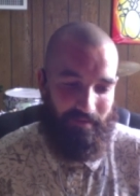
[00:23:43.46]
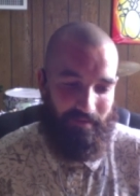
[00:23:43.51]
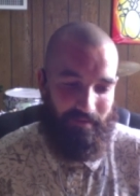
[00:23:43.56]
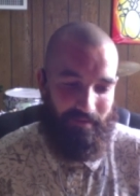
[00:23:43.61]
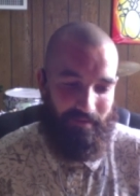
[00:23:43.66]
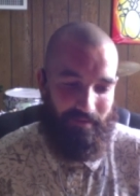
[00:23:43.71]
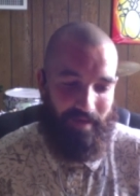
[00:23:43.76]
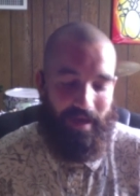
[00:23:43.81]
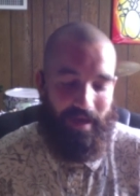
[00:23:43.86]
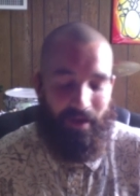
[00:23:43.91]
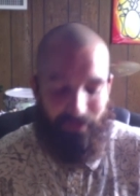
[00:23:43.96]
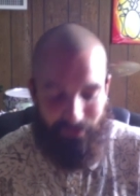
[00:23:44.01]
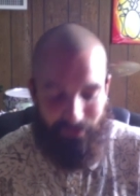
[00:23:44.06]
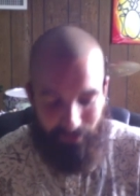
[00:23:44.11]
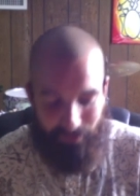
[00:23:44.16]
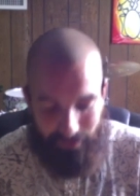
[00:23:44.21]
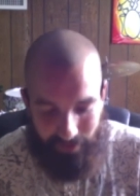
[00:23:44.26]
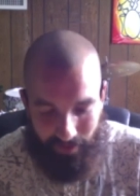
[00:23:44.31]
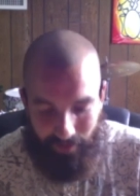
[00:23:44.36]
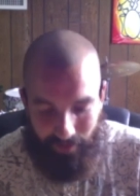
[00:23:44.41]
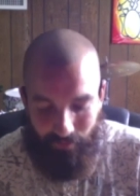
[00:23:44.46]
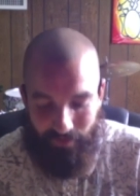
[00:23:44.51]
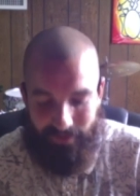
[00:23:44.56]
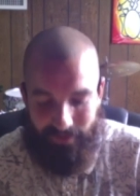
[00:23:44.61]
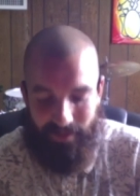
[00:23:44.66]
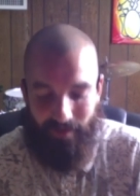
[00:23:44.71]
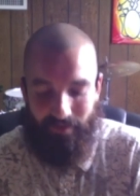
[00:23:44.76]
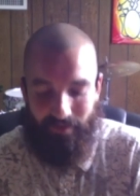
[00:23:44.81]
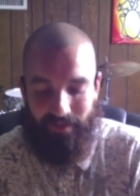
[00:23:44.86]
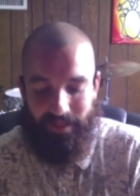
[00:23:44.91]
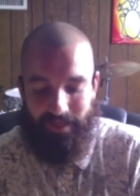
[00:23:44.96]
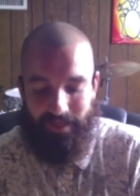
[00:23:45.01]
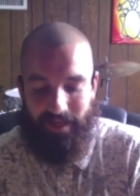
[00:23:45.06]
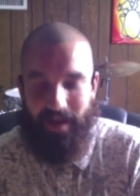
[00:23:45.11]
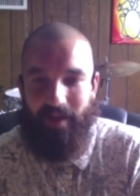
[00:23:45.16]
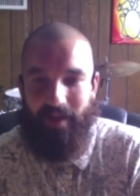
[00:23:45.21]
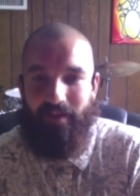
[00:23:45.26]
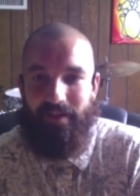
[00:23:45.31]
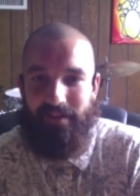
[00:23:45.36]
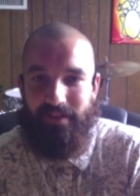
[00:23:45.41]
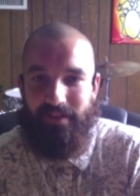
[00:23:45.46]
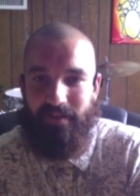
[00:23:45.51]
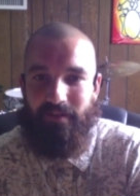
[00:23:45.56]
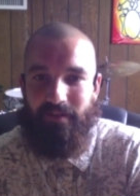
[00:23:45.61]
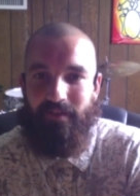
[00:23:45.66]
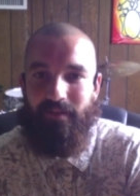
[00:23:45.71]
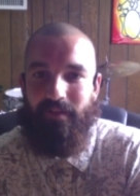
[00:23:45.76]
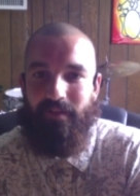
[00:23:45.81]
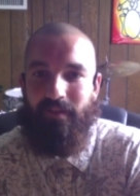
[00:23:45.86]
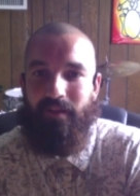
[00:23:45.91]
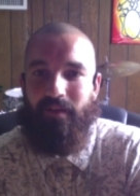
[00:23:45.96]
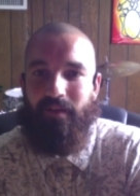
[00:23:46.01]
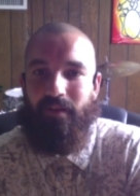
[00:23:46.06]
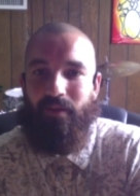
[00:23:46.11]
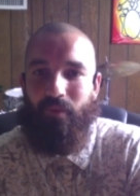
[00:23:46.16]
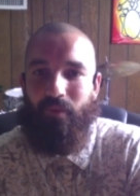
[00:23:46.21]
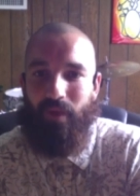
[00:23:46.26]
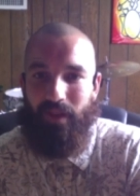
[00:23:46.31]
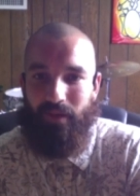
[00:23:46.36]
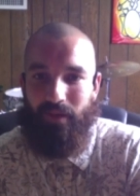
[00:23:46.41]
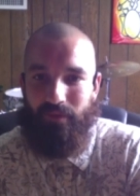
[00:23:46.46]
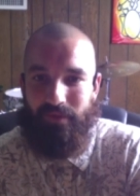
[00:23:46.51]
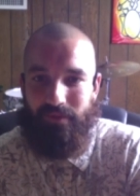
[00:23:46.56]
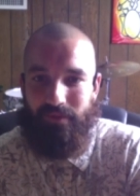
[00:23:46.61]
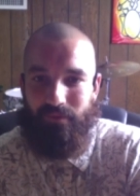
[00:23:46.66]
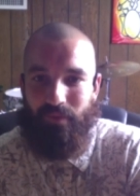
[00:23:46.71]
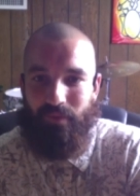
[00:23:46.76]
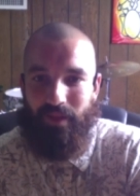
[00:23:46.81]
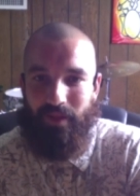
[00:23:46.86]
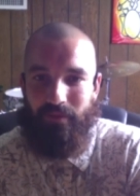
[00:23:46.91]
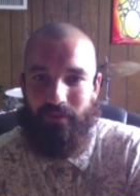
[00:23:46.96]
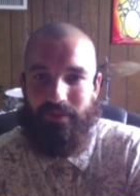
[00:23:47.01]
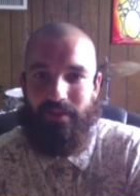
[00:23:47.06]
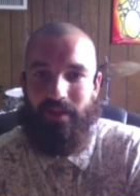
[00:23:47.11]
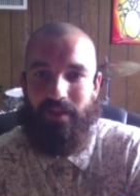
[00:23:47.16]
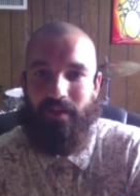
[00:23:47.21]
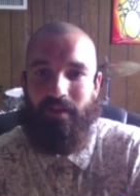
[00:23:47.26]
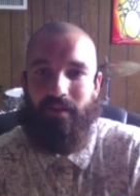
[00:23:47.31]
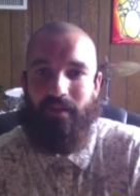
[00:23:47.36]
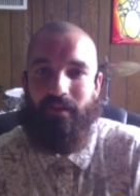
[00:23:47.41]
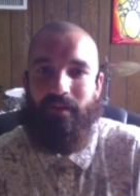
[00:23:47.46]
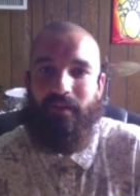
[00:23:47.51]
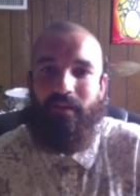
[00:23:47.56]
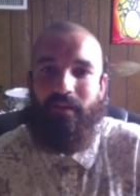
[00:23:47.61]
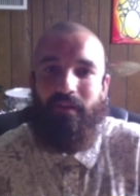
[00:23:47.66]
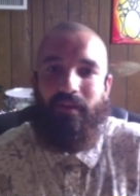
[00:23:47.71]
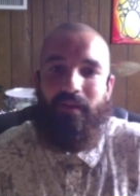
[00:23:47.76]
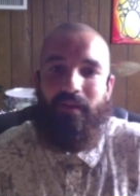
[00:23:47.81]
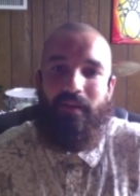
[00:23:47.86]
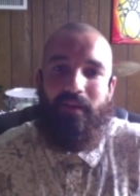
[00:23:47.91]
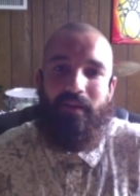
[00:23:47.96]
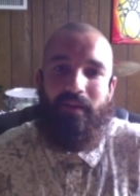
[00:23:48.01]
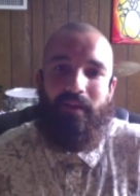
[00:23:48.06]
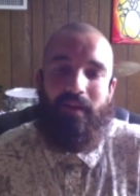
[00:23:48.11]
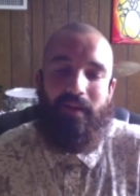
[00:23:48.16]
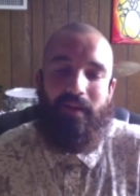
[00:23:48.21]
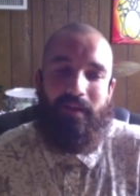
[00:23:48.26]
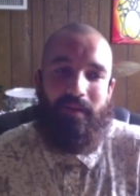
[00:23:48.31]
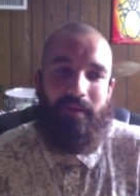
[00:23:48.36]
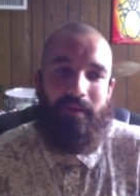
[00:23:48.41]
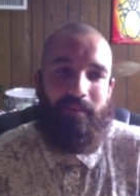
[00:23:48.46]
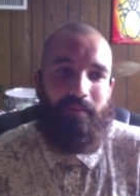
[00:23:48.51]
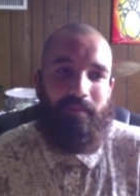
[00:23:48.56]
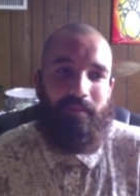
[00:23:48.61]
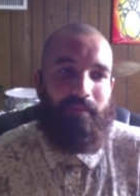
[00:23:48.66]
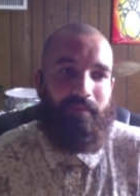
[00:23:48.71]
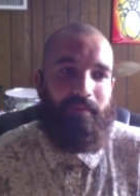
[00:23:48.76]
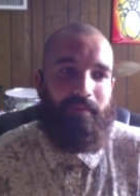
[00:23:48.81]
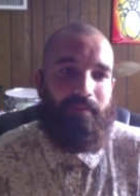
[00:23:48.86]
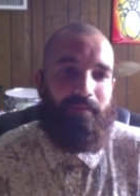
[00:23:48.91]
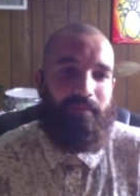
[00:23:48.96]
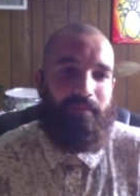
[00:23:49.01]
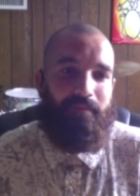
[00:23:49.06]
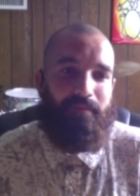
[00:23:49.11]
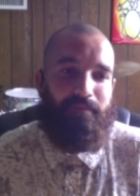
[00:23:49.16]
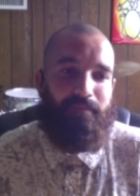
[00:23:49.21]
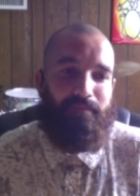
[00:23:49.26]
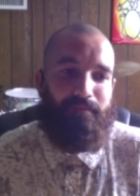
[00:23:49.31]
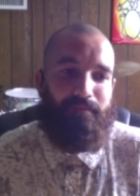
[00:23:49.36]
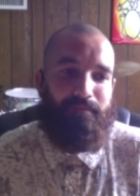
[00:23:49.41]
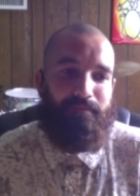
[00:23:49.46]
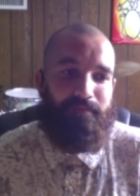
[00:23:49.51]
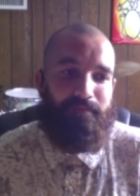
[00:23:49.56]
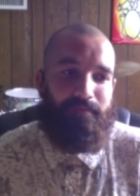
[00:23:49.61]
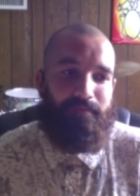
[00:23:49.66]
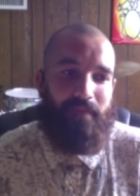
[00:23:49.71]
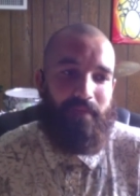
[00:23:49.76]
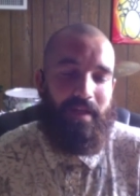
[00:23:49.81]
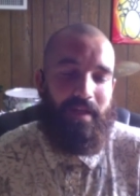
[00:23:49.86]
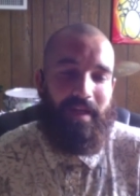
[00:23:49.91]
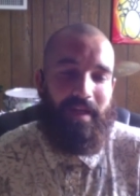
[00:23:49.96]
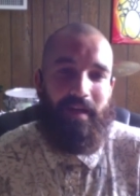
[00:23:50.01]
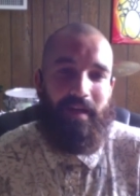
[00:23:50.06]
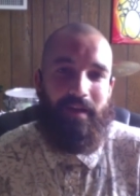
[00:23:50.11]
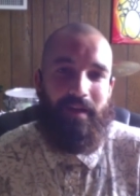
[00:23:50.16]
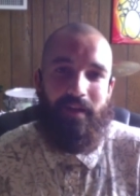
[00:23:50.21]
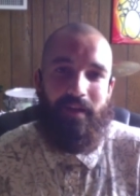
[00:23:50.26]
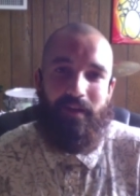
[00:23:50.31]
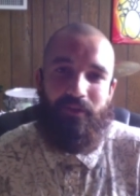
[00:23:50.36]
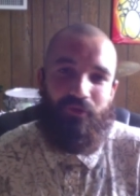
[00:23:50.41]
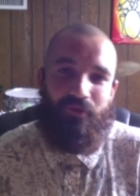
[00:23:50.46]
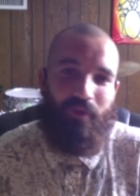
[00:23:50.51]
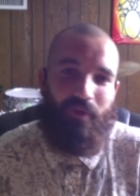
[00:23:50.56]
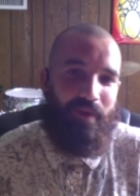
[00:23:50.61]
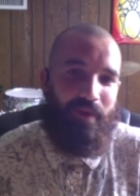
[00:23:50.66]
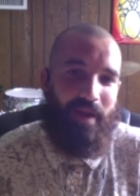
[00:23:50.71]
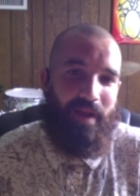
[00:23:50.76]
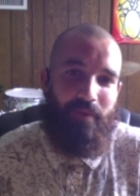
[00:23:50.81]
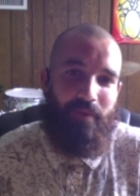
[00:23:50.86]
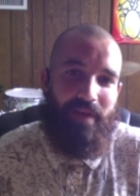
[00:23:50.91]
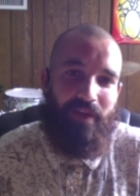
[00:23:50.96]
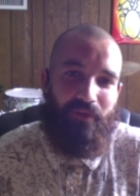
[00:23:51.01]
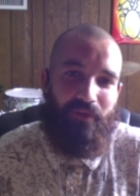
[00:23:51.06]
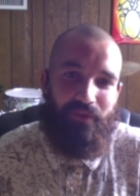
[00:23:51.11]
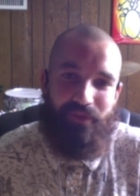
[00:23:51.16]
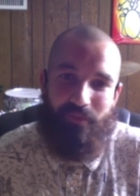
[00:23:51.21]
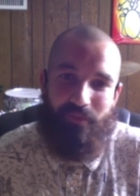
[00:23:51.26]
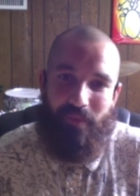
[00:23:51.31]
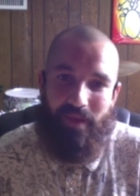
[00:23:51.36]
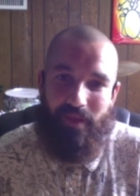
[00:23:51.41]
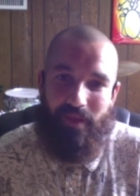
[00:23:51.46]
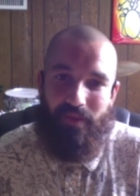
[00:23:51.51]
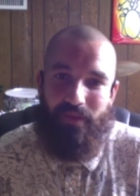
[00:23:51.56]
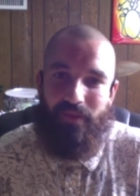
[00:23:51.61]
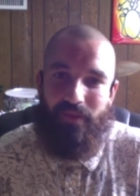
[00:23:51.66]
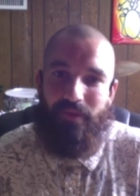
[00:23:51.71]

I also studied with Terri Lyne Carrington mm. while I was while I was there. Yeah. Yeah. Um, I got a drummer named Neil Smith.